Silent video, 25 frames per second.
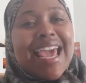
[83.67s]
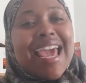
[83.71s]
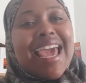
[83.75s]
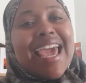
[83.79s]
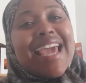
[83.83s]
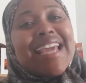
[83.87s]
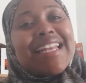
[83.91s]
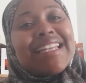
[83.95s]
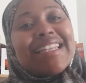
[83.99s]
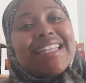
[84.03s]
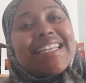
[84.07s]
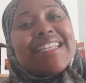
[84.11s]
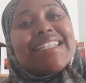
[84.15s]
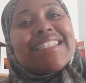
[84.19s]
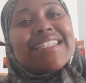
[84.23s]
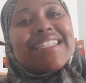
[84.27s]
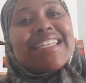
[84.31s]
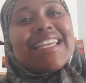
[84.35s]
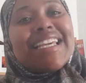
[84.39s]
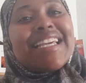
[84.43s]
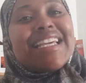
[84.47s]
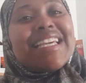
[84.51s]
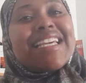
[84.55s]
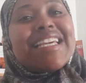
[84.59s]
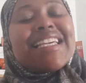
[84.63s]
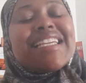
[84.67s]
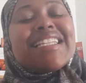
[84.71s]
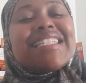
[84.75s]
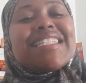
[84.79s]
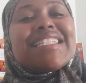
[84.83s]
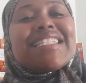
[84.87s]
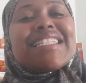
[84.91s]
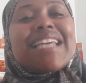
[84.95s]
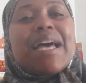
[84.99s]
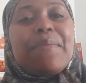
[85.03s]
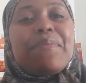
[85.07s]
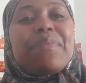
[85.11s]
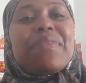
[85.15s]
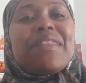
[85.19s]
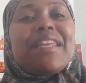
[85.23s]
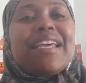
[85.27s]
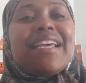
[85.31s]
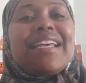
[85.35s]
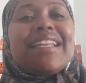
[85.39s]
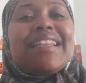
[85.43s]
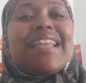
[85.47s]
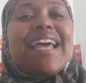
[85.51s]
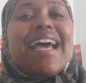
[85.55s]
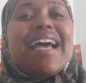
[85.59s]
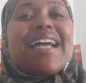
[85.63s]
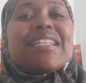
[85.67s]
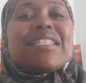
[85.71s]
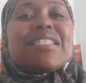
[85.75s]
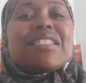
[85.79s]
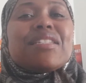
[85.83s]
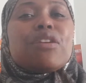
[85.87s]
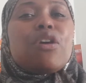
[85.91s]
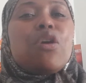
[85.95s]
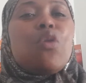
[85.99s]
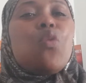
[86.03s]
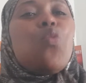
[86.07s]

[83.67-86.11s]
And this thing, it's something that